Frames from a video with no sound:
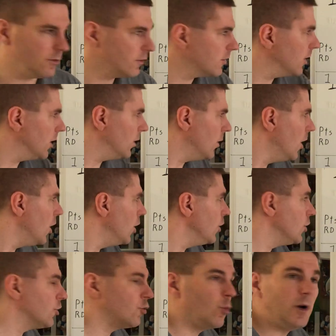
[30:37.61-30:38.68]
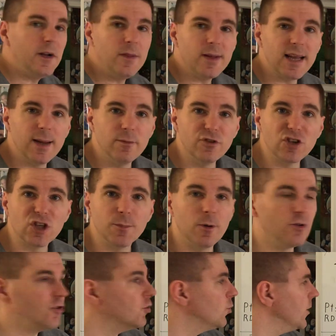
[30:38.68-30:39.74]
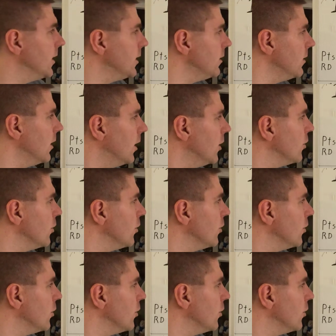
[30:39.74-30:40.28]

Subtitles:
So you're winning the games you're supposed to win.